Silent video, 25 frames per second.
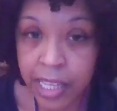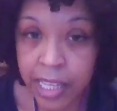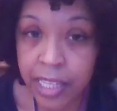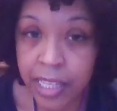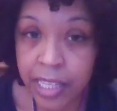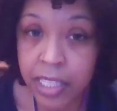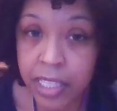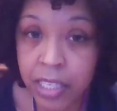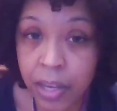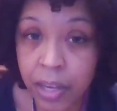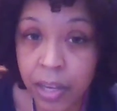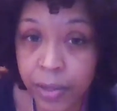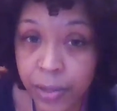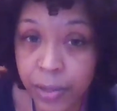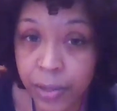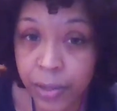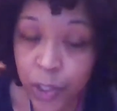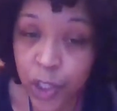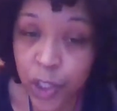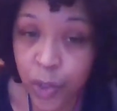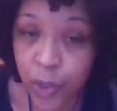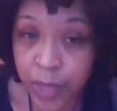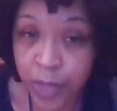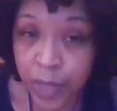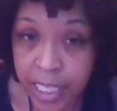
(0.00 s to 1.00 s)
And this is also
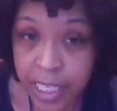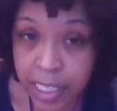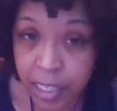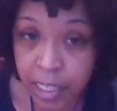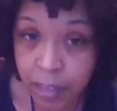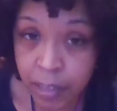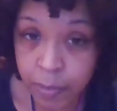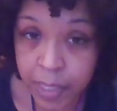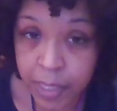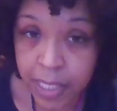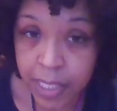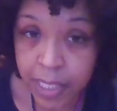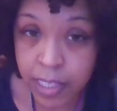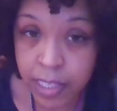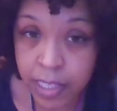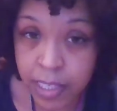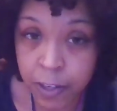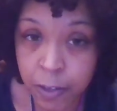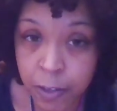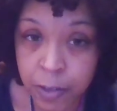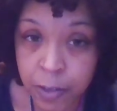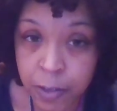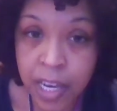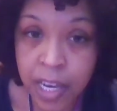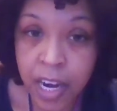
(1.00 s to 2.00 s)
true in us humans.
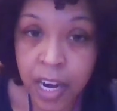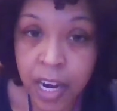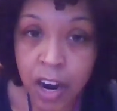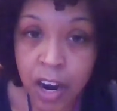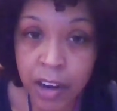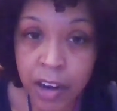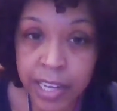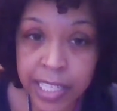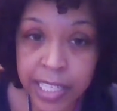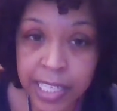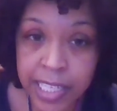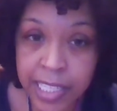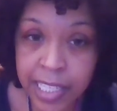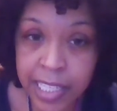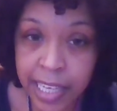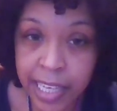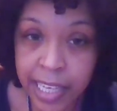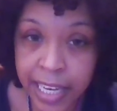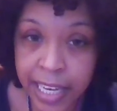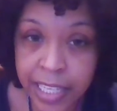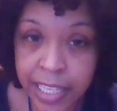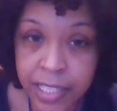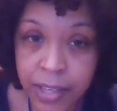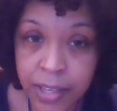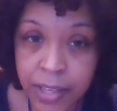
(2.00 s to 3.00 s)
So heart disease and
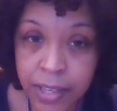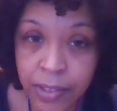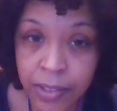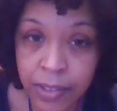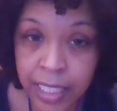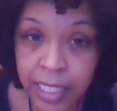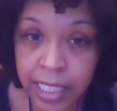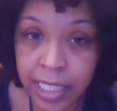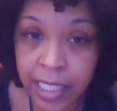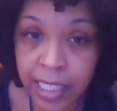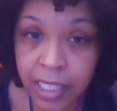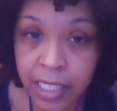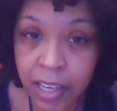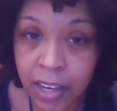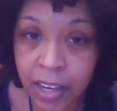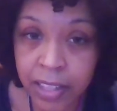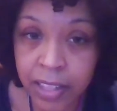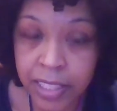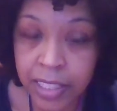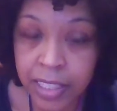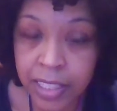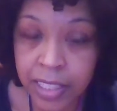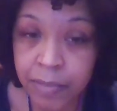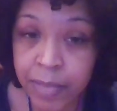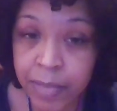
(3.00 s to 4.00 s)
cancer are leading
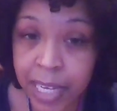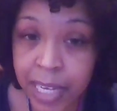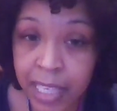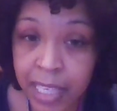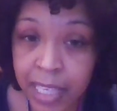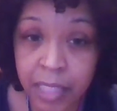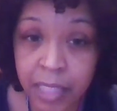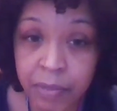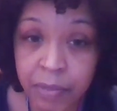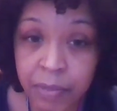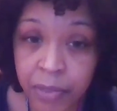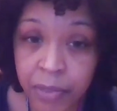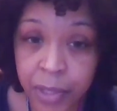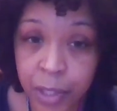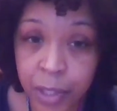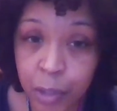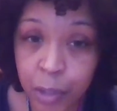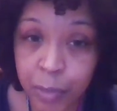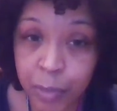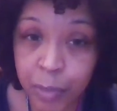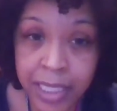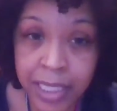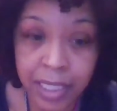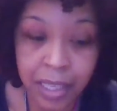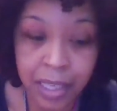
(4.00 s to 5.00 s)
causes of death even for
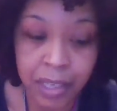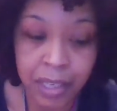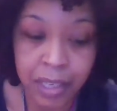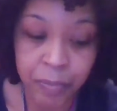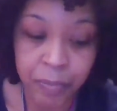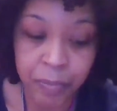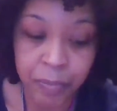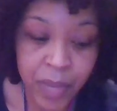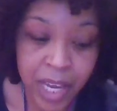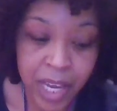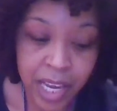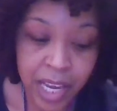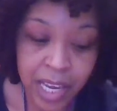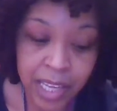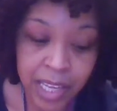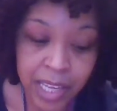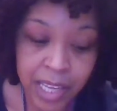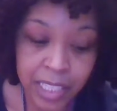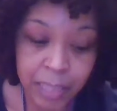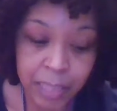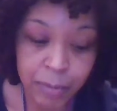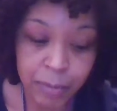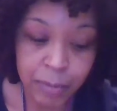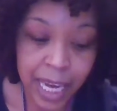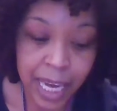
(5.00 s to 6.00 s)
humans. So
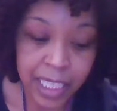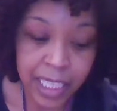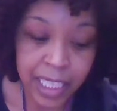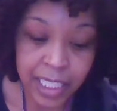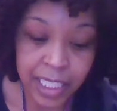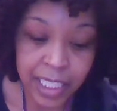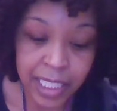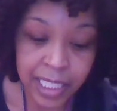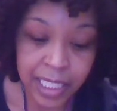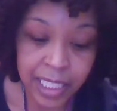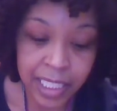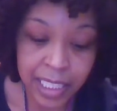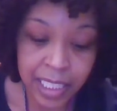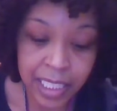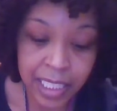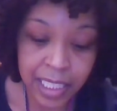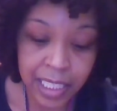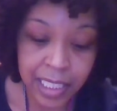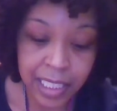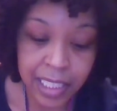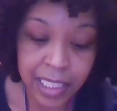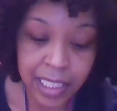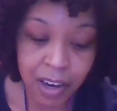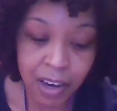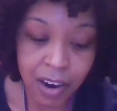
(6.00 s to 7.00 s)
these black chia
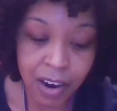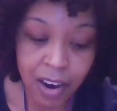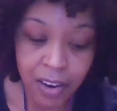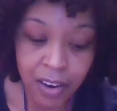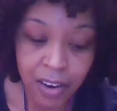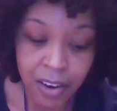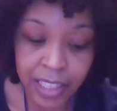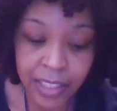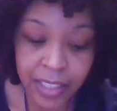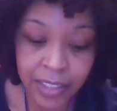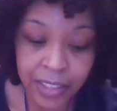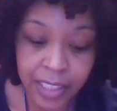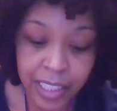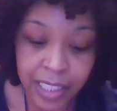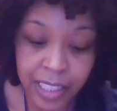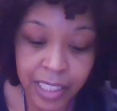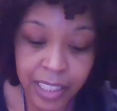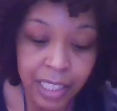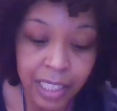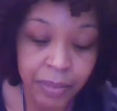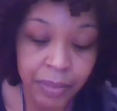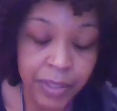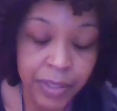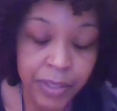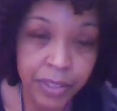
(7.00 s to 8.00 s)
seeds are heart healthy,
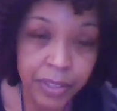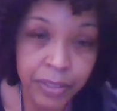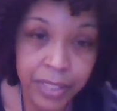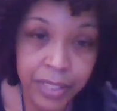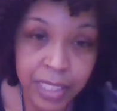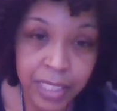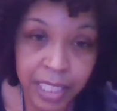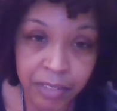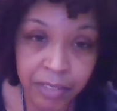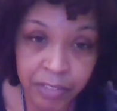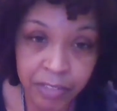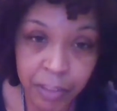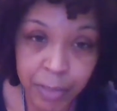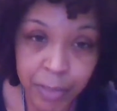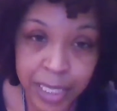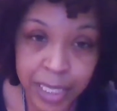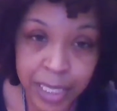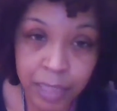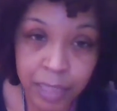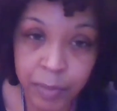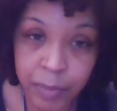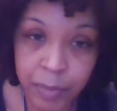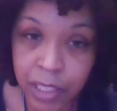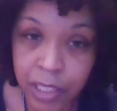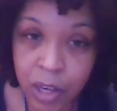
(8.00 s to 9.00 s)
and they reduce the
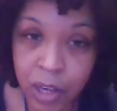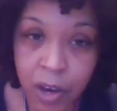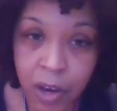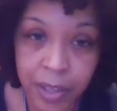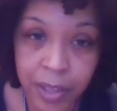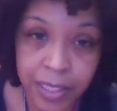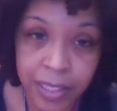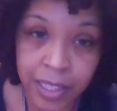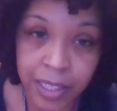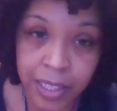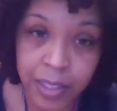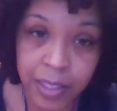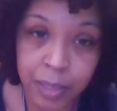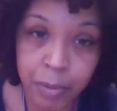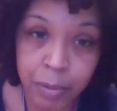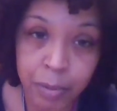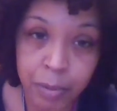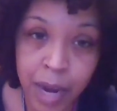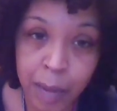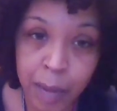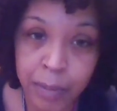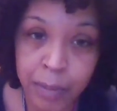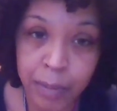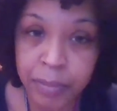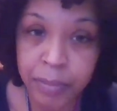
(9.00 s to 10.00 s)
inflammation which causes all these
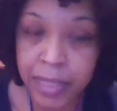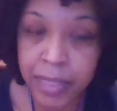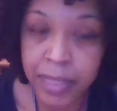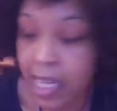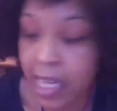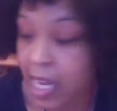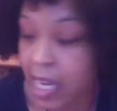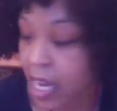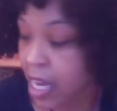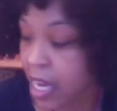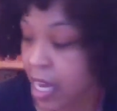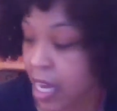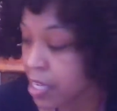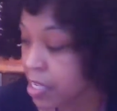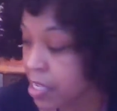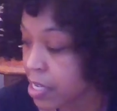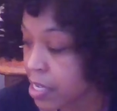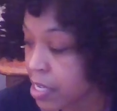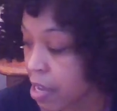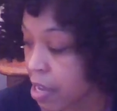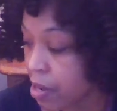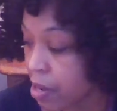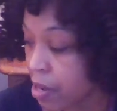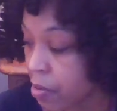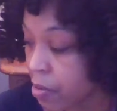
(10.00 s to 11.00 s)
problems.
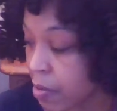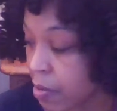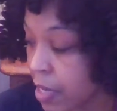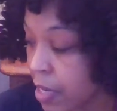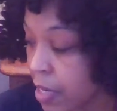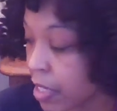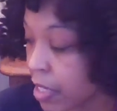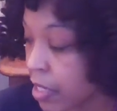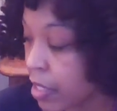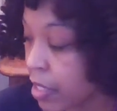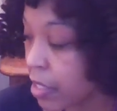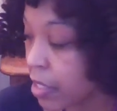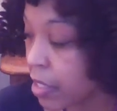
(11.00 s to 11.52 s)
So